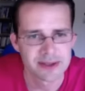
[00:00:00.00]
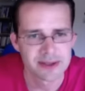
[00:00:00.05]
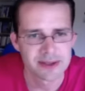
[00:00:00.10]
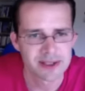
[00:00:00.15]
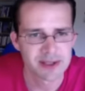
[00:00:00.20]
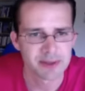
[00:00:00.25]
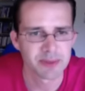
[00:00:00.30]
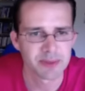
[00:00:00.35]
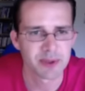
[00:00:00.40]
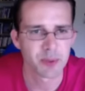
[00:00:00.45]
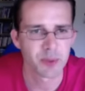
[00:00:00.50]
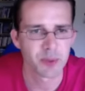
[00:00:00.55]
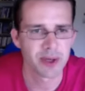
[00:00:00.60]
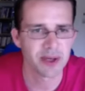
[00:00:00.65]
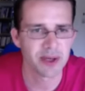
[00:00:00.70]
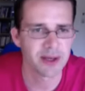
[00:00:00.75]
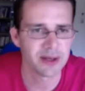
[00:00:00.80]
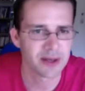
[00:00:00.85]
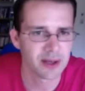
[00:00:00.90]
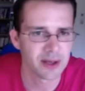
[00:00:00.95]
similar
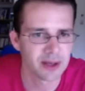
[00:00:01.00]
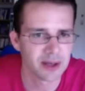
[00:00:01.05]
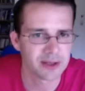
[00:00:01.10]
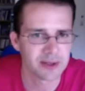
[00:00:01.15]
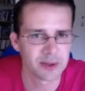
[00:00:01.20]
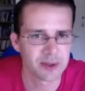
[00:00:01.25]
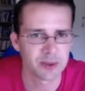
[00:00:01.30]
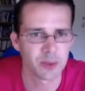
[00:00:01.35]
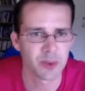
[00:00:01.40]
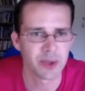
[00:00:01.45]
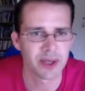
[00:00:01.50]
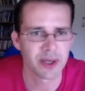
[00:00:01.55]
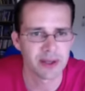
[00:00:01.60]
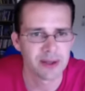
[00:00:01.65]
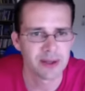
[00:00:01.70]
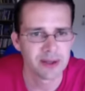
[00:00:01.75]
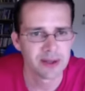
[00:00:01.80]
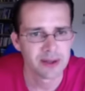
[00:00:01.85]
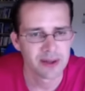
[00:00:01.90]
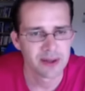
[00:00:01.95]
way, in an analog
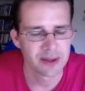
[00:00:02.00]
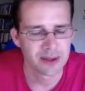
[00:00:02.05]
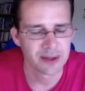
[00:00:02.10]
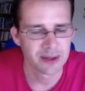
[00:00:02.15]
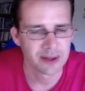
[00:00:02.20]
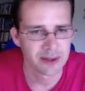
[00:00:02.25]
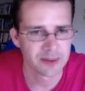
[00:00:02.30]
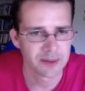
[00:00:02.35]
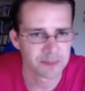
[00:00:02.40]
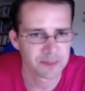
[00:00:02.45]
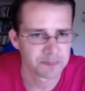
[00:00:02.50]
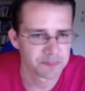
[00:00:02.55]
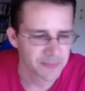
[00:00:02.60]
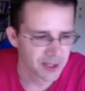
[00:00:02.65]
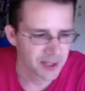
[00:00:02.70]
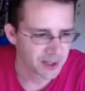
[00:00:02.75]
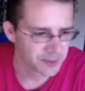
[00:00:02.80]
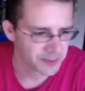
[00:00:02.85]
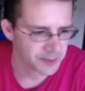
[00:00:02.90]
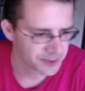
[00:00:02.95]
way, um,
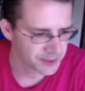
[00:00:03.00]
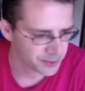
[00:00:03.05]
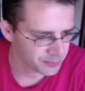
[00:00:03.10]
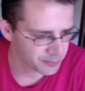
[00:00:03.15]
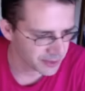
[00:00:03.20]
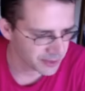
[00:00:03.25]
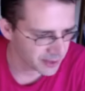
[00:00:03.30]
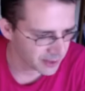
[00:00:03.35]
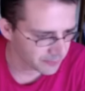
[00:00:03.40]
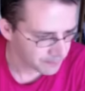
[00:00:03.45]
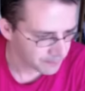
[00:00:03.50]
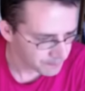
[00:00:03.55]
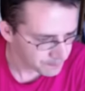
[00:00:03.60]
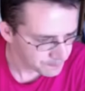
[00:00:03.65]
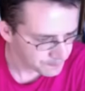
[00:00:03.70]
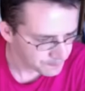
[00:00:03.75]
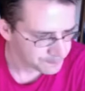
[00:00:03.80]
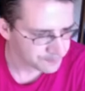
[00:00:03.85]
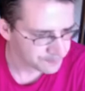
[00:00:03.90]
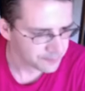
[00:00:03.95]
how this could be done.
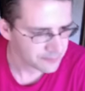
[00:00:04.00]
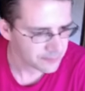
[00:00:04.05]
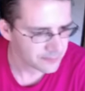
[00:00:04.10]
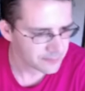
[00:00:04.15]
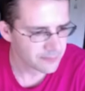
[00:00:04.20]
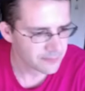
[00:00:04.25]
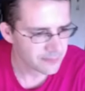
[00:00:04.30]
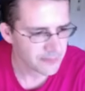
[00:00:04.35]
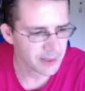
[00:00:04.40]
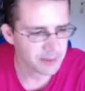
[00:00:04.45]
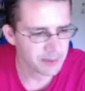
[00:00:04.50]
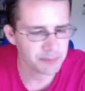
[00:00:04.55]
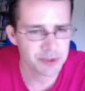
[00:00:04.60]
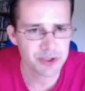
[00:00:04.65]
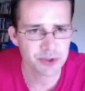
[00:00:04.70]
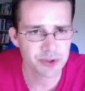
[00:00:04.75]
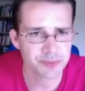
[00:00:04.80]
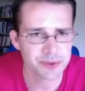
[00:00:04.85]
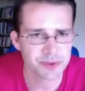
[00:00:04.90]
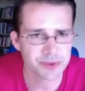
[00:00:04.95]

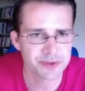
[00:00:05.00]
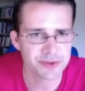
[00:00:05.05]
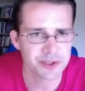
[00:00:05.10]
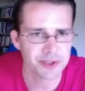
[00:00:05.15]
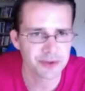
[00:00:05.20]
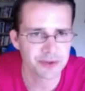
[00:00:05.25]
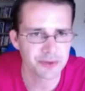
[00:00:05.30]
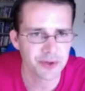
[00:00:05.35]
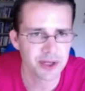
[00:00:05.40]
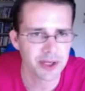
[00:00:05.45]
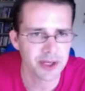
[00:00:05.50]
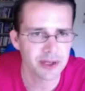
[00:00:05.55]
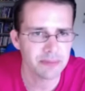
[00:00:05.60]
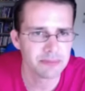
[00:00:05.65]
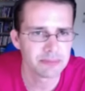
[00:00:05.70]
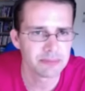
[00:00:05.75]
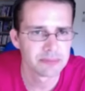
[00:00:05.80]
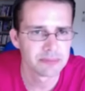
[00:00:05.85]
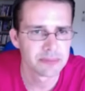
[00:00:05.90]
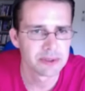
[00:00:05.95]
Bishop to
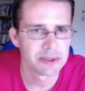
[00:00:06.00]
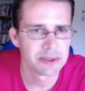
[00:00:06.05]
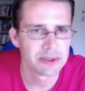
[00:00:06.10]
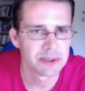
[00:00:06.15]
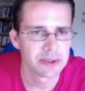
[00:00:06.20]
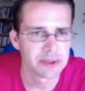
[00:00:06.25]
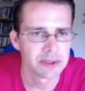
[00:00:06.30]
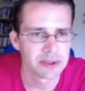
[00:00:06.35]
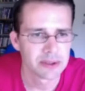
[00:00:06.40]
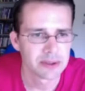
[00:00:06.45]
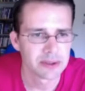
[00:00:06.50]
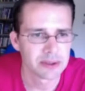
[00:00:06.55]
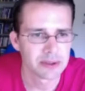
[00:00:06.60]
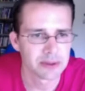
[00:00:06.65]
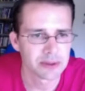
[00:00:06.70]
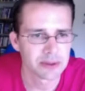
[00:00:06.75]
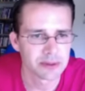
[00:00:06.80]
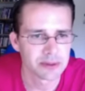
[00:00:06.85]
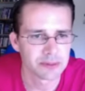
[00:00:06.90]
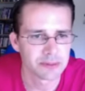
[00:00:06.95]
c3,
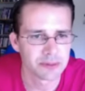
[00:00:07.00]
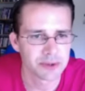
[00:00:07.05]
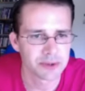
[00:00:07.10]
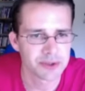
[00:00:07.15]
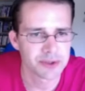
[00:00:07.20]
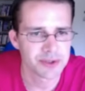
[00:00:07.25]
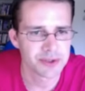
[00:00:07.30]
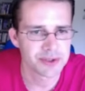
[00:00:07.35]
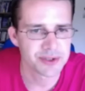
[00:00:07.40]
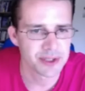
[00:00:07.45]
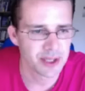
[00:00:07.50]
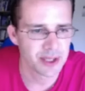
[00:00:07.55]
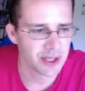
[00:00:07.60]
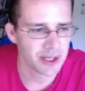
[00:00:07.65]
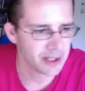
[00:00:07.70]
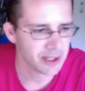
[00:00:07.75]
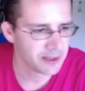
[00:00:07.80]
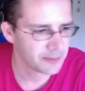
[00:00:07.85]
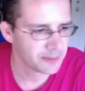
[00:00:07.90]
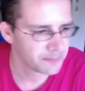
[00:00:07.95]
uh, rook to
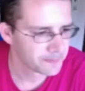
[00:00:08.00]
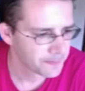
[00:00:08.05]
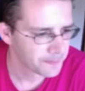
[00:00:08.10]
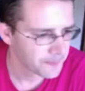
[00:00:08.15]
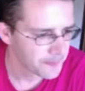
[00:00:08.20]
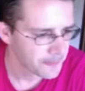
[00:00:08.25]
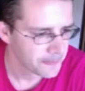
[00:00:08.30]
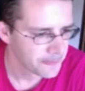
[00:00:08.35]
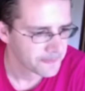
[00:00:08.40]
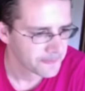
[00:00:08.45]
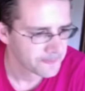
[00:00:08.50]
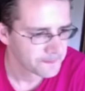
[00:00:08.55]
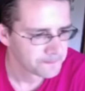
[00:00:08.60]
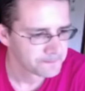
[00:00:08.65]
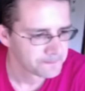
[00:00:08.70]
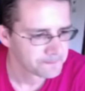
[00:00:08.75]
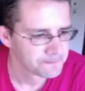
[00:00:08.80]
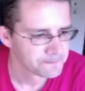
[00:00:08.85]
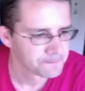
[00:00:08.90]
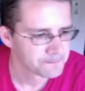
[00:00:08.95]
c8,
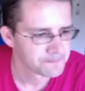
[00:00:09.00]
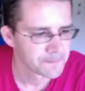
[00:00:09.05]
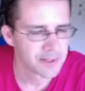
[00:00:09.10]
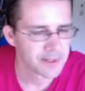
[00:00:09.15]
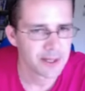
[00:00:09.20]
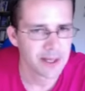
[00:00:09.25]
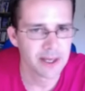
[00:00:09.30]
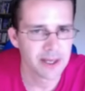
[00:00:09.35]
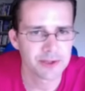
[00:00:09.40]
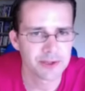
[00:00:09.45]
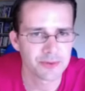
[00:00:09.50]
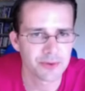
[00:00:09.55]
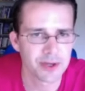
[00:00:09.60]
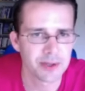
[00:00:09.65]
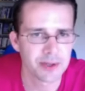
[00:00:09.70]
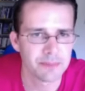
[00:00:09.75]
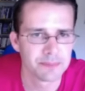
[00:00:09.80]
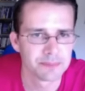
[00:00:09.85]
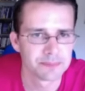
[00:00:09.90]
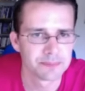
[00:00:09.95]

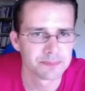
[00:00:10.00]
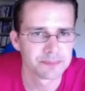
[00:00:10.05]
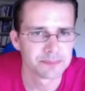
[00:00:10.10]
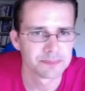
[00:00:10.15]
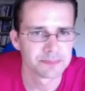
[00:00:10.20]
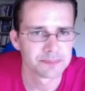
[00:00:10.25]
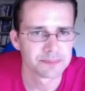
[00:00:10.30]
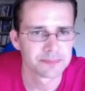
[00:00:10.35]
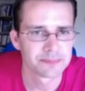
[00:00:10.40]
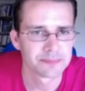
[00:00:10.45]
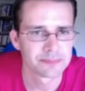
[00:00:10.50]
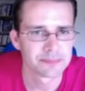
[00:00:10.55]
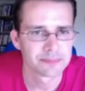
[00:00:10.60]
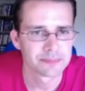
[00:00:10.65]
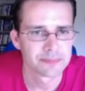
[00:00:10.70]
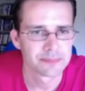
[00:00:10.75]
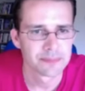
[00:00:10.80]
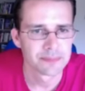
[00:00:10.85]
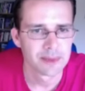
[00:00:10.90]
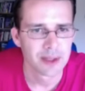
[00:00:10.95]
a3,
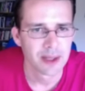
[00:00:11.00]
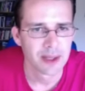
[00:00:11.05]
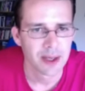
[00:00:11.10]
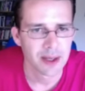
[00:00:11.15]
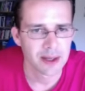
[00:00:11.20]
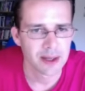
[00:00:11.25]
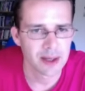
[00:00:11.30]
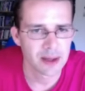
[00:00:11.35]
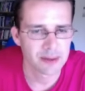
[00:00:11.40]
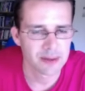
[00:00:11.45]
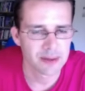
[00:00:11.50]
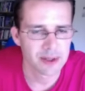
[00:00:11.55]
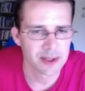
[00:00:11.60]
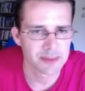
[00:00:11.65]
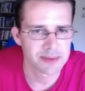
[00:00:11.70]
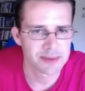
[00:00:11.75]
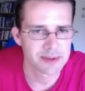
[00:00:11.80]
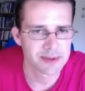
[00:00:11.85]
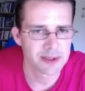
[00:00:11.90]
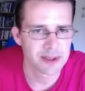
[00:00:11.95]
and now
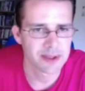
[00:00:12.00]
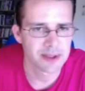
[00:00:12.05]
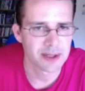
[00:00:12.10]
comes the